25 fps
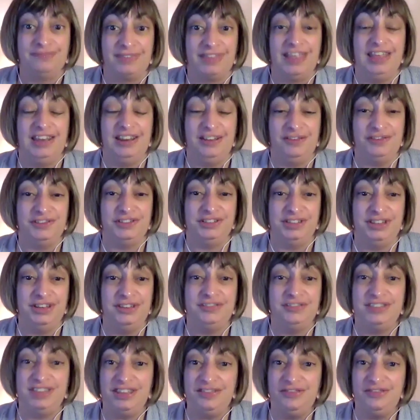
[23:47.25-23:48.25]
And if
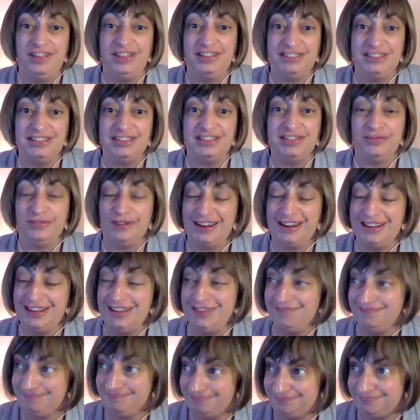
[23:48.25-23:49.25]
Toledo's defense isn't ready,
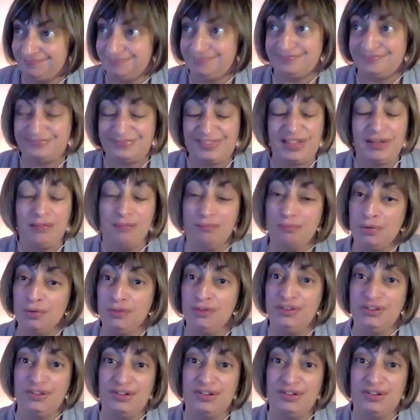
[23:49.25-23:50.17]
Bowling